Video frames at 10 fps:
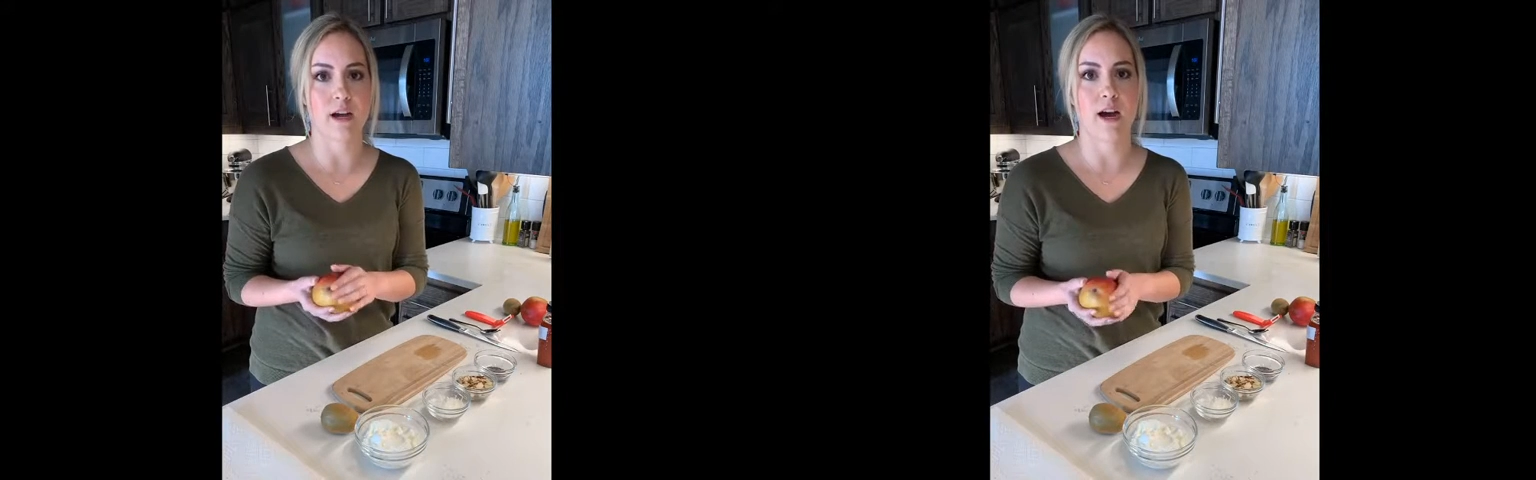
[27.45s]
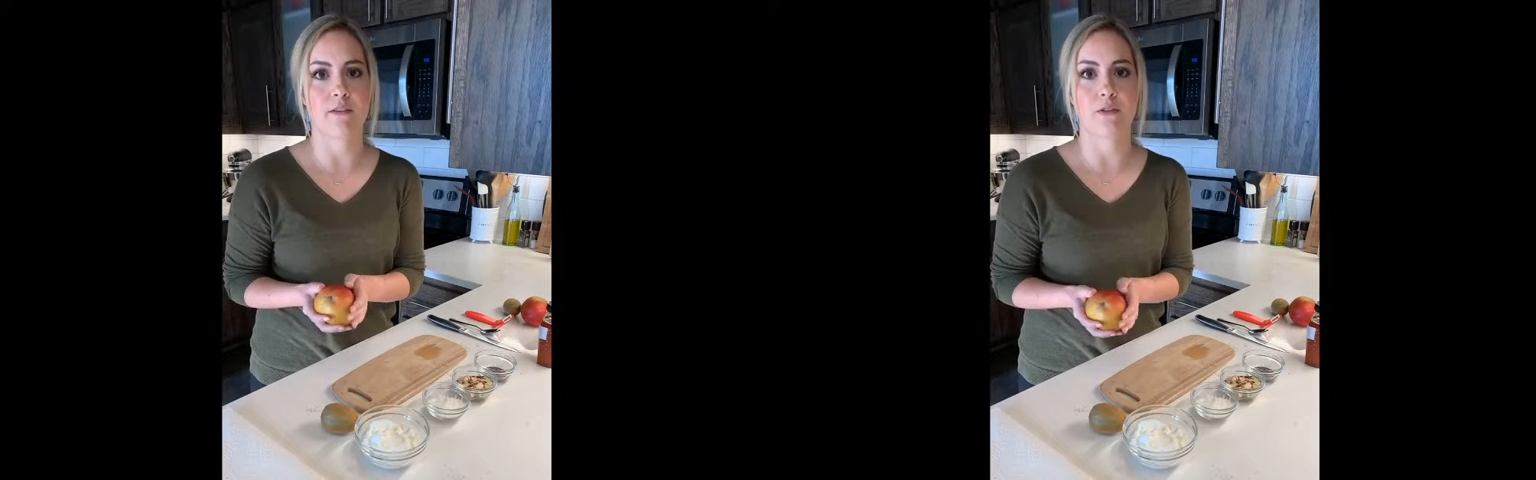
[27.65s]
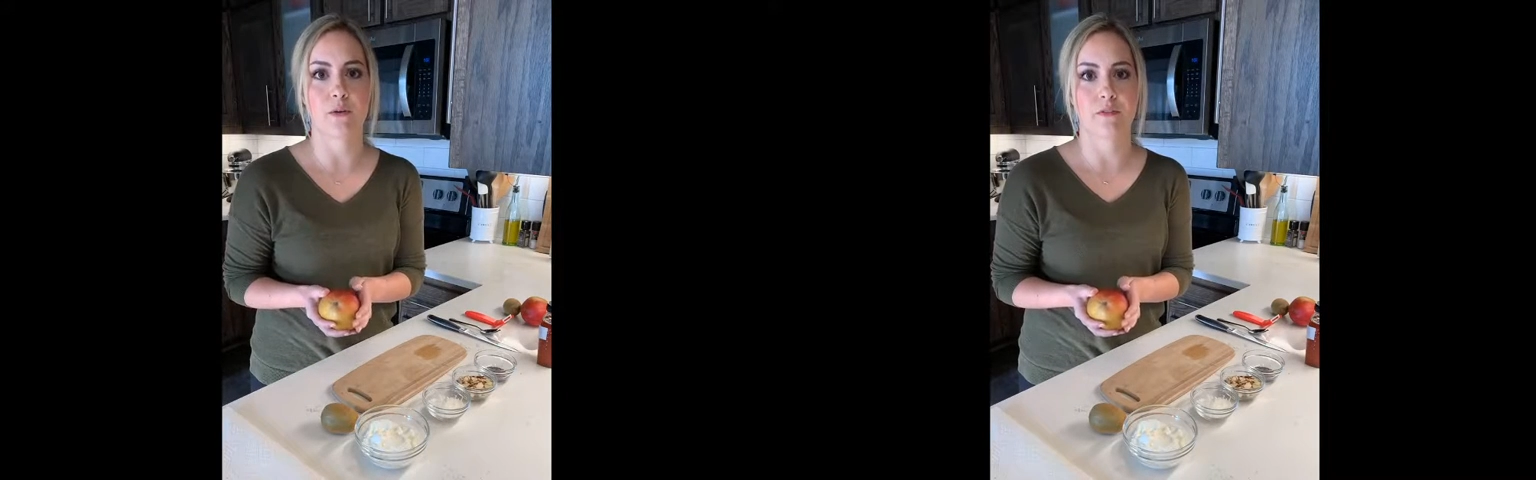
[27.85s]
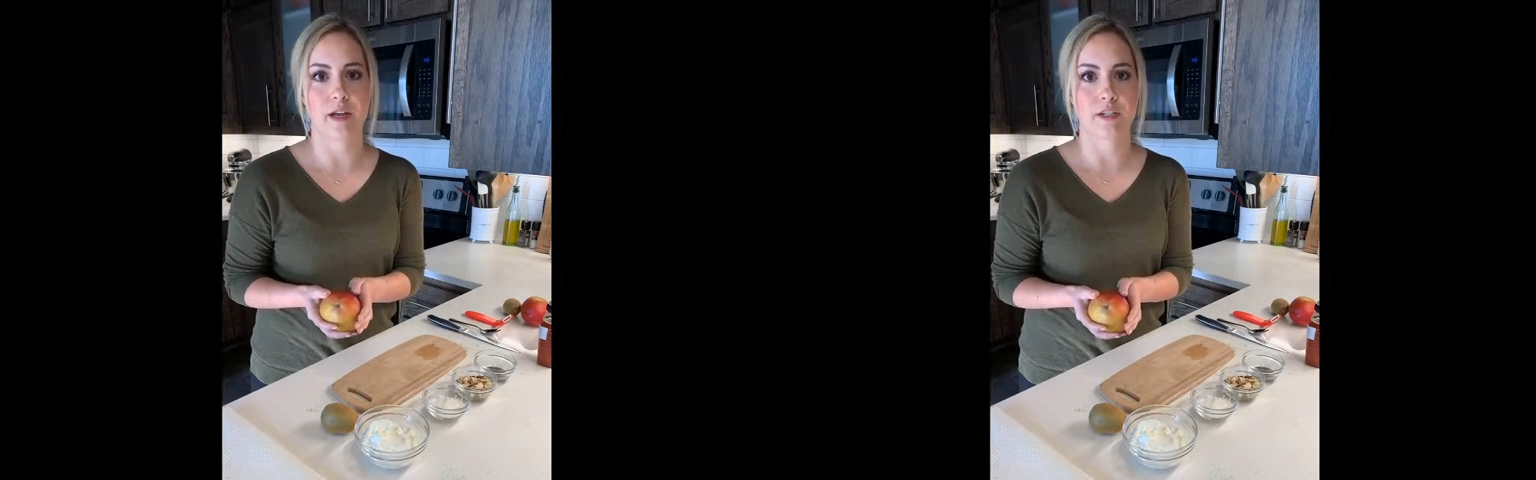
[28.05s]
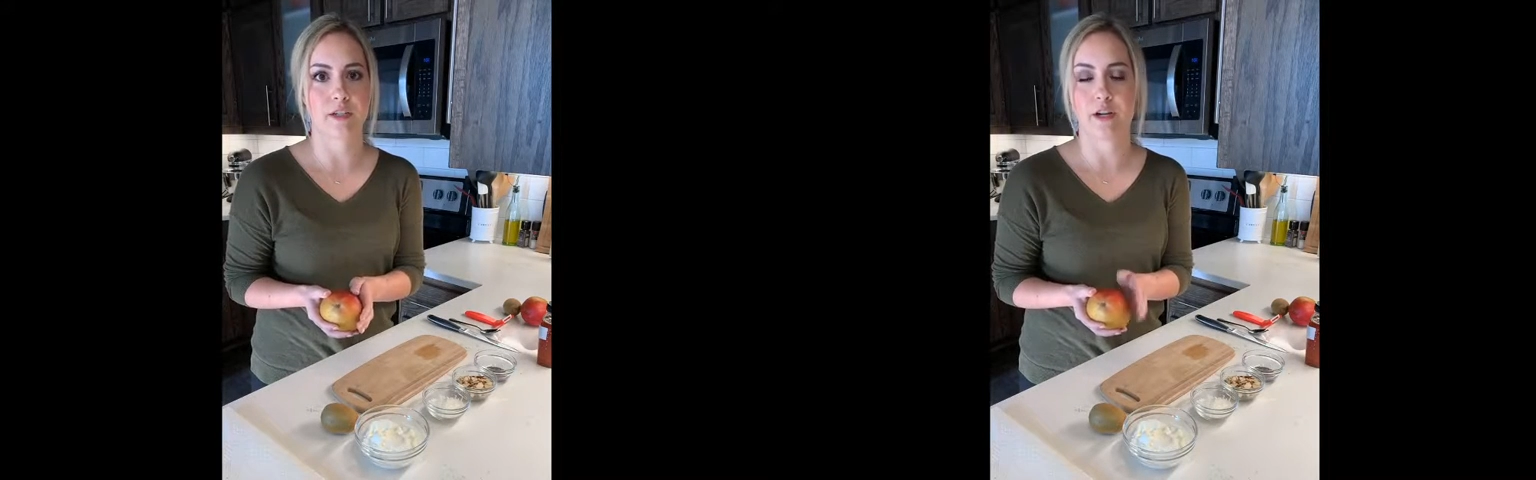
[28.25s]
off
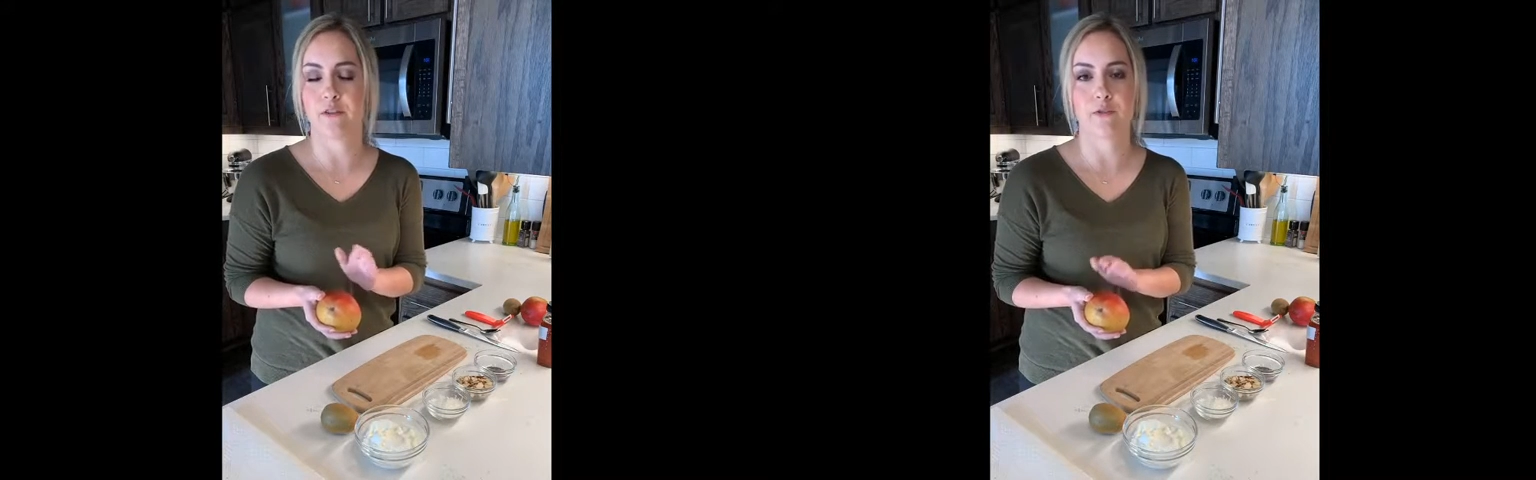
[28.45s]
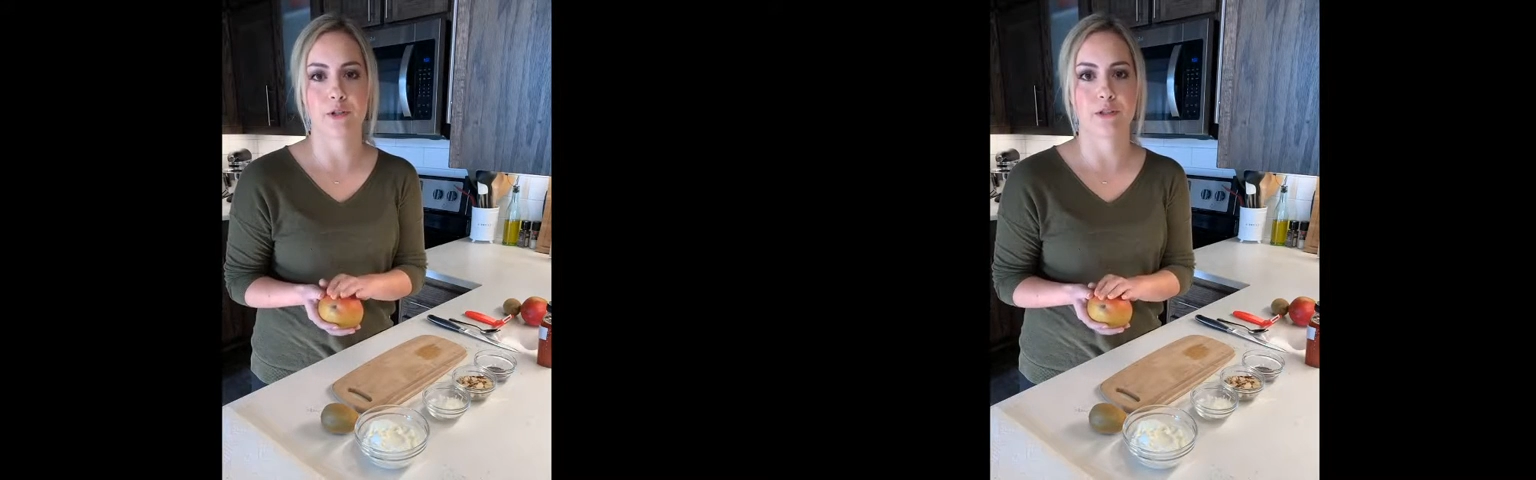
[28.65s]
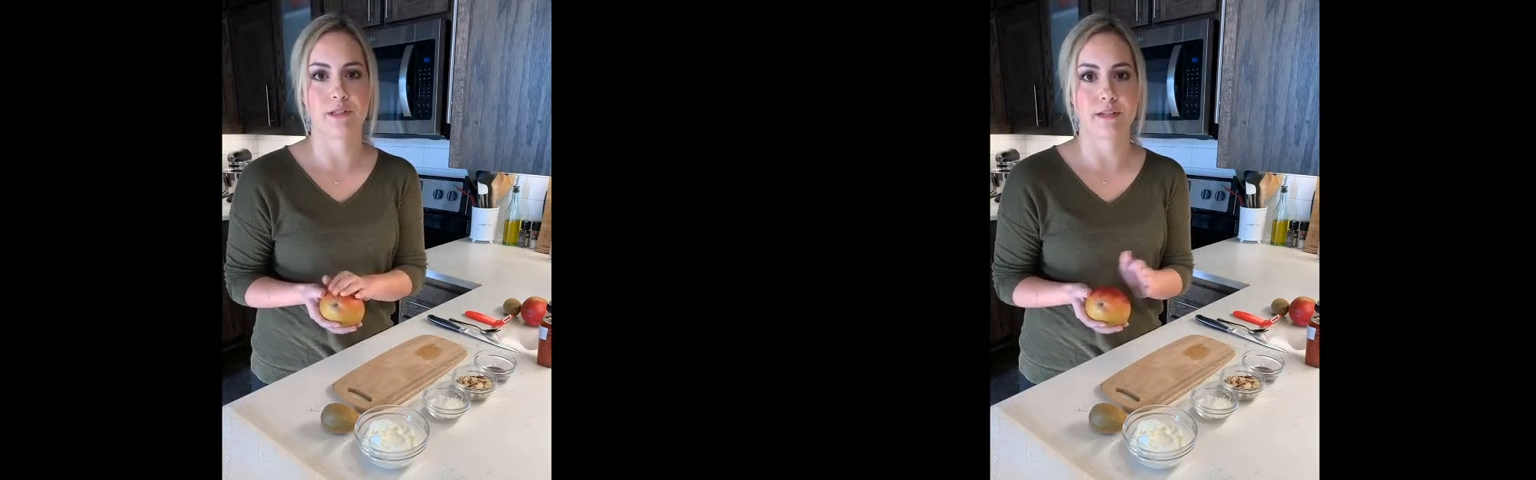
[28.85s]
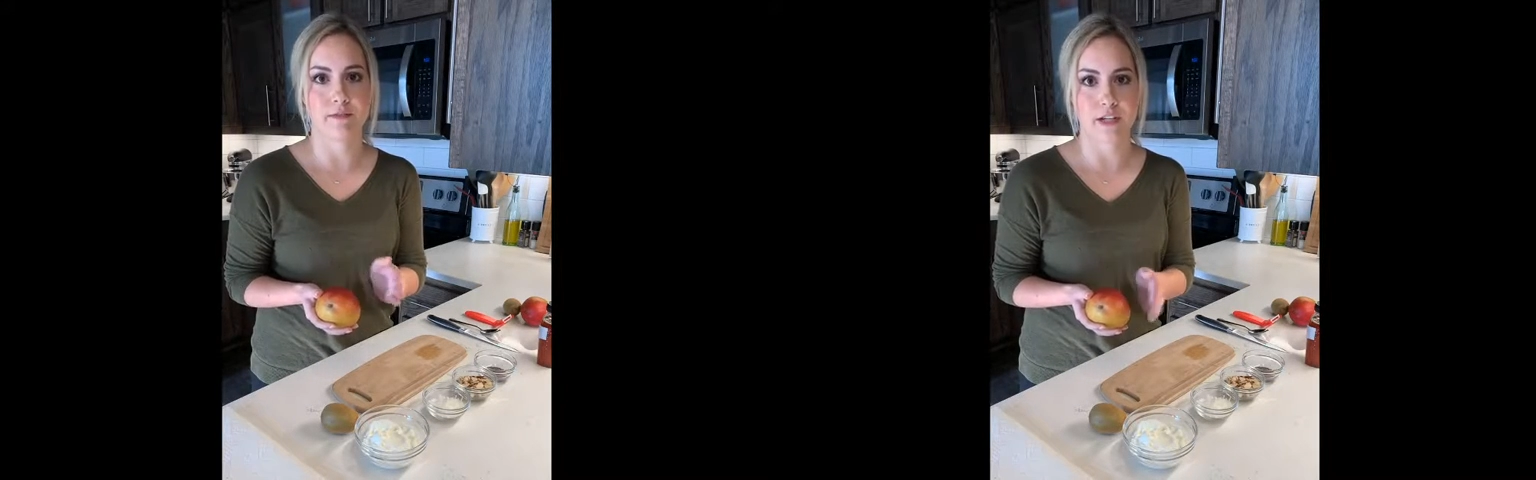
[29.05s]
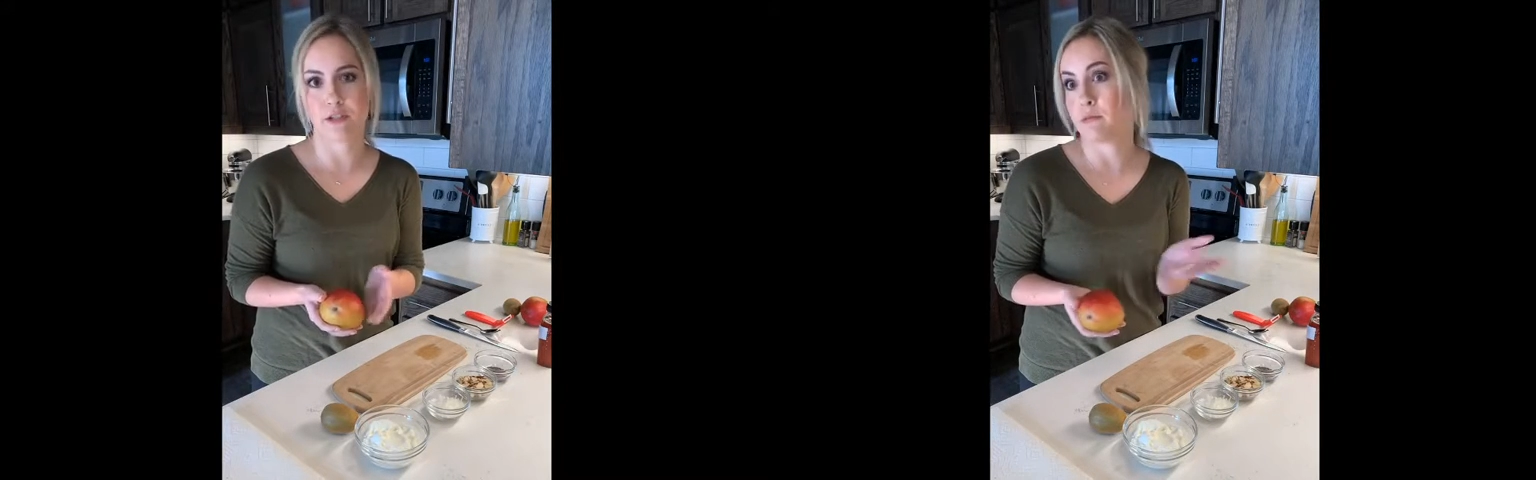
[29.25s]
your fruits and
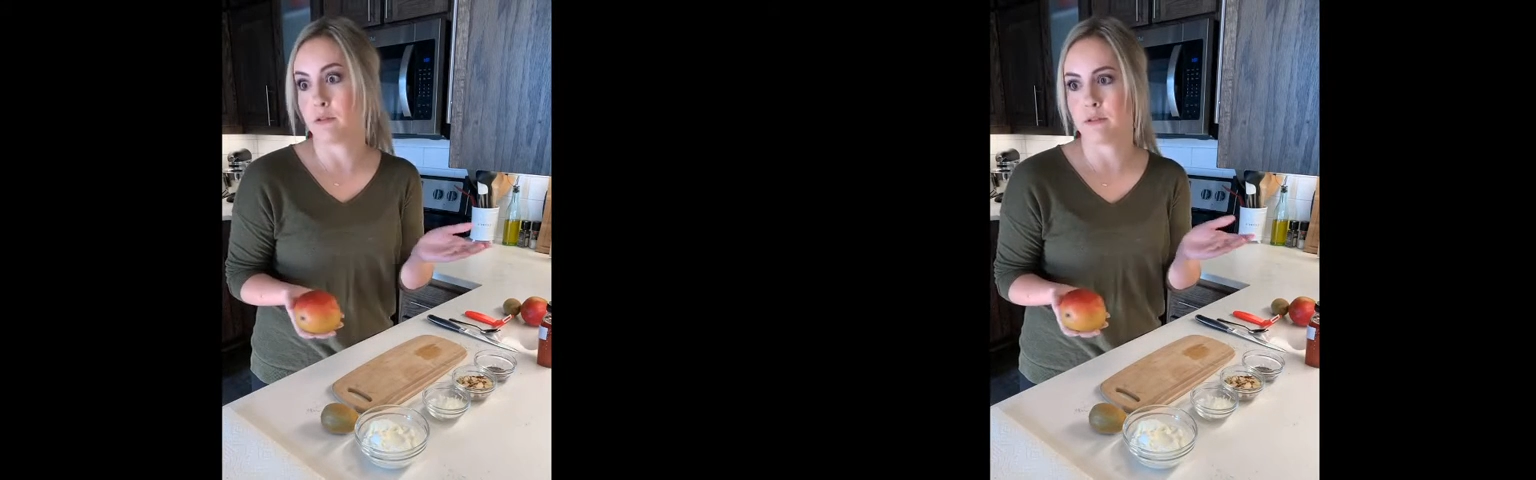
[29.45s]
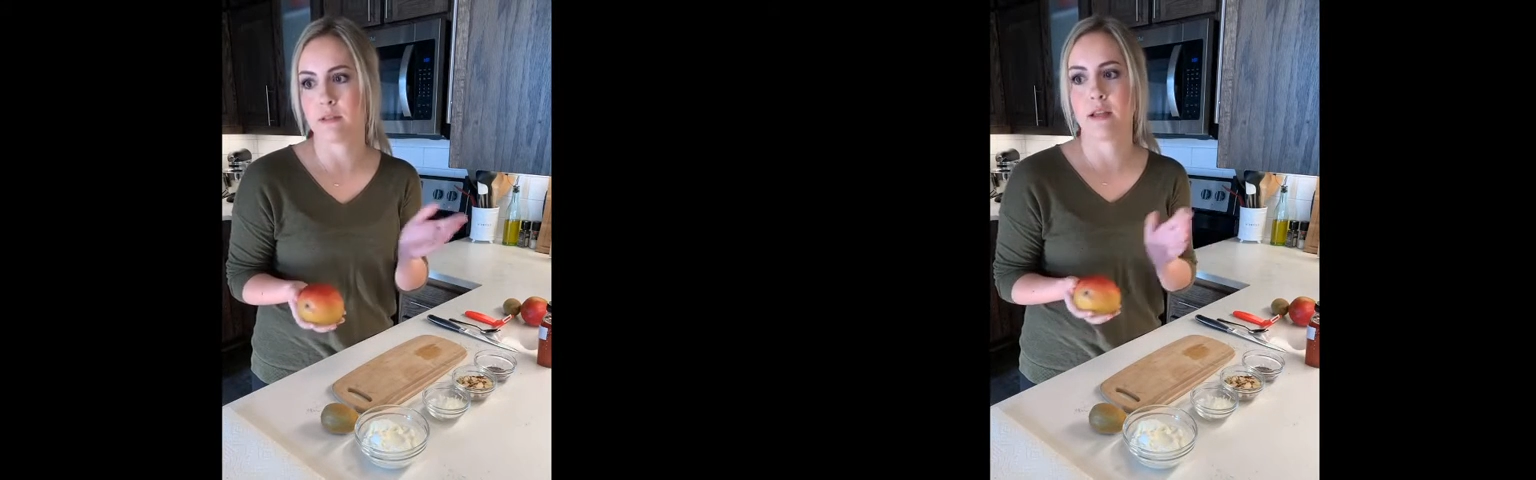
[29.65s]
vegetables